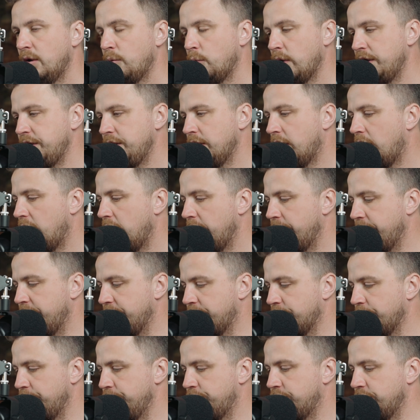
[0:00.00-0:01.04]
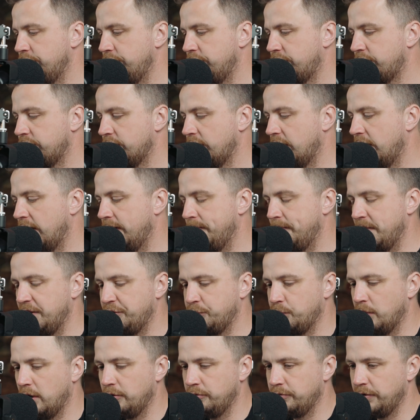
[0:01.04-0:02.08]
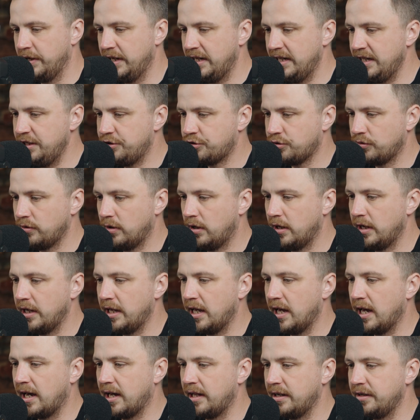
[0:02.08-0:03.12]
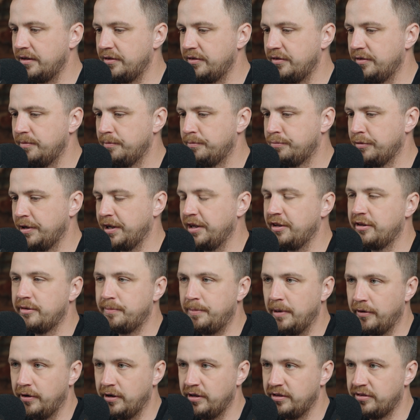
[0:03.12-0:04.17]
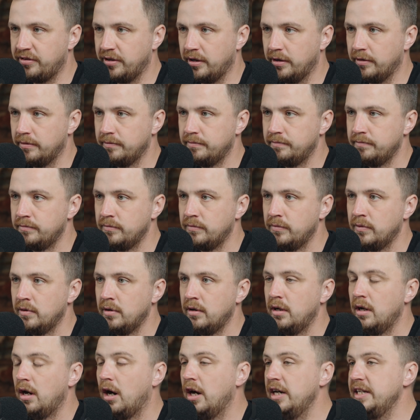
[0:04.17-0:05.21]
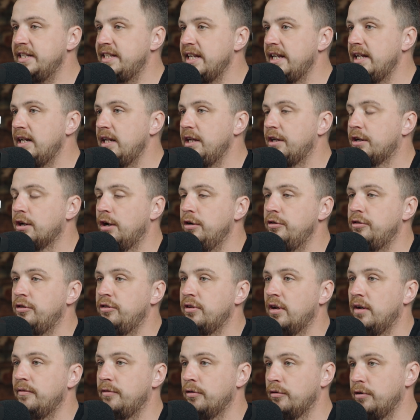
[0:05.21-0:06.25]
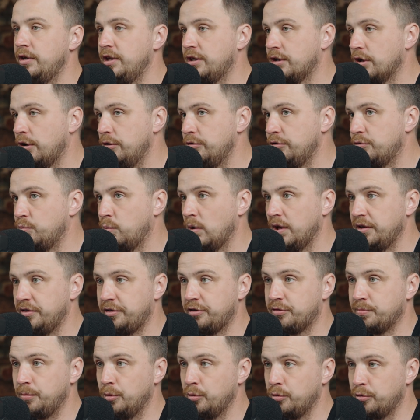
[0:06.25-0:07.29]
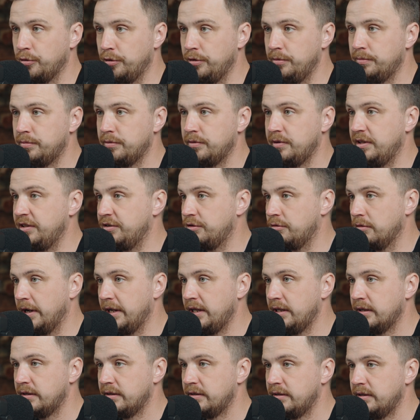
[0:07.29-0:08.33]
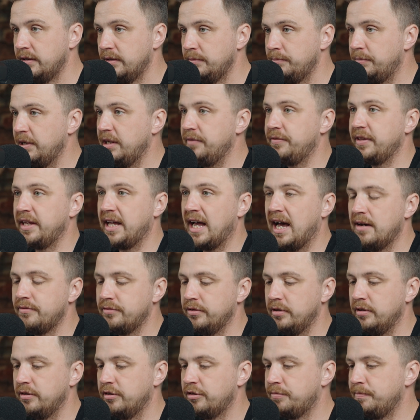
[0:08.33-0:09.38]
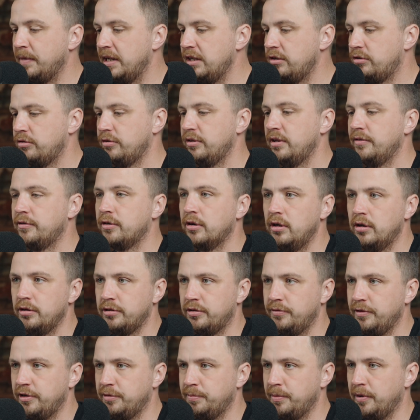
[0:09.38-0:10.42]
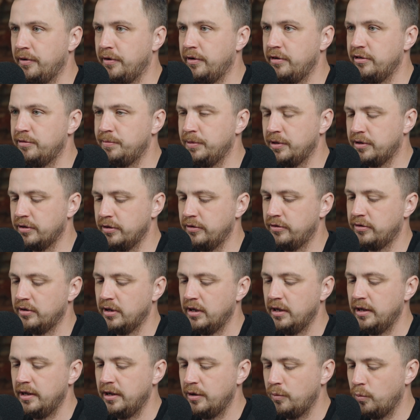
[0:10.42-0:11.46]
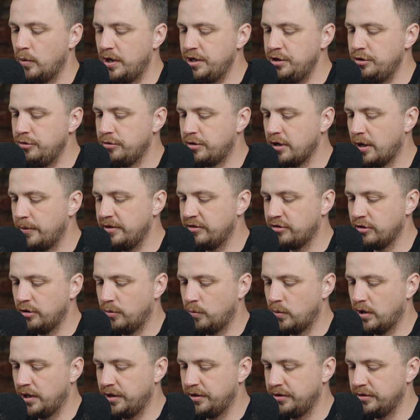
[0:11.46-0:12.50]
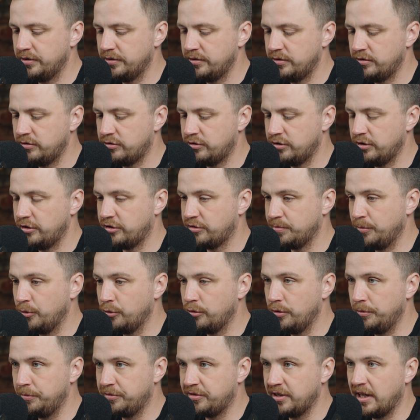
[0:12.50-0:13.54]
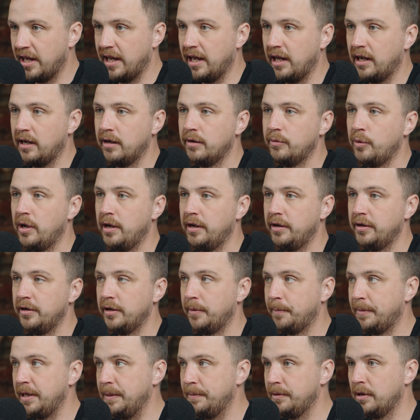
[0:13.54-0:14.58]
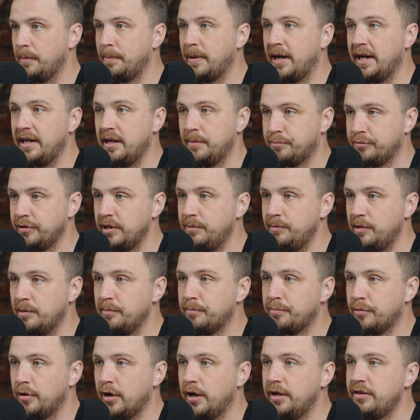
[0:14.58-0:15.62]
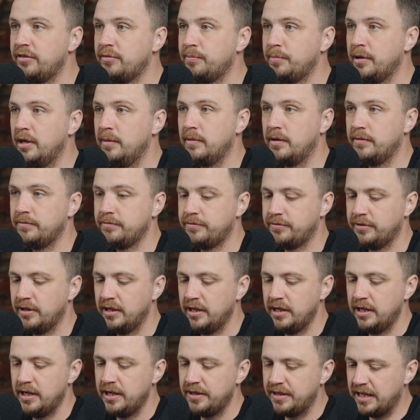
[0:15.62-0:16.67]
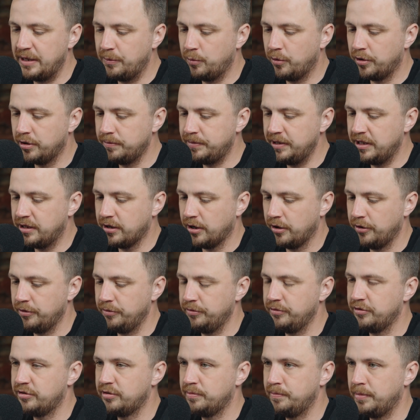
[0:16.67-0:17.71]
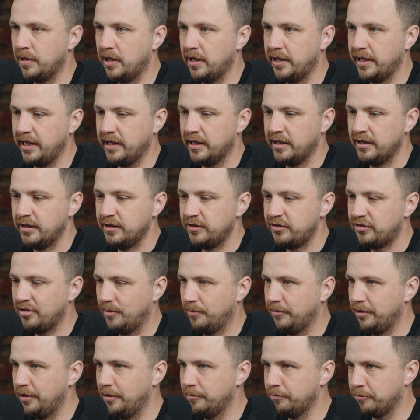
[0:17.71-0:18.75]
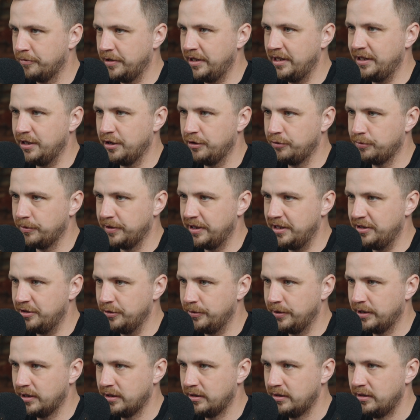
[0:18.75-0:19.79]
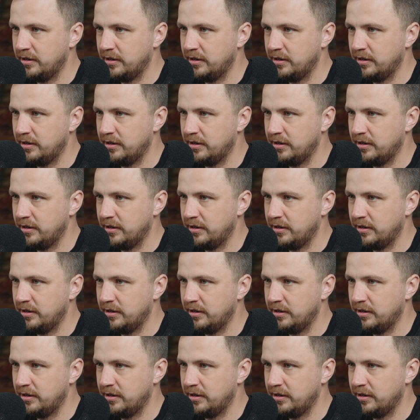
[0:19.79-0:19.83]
When you're hiring coaches as well, really try and bring experience in. Ideally, coaches that have already coached one to small group is great. But if they haven't, just make sure they've got lots of experience, because when you go into a one to small group setting, when people are paying a premium price per month, they want to be coached by someone that really knows what they're doing.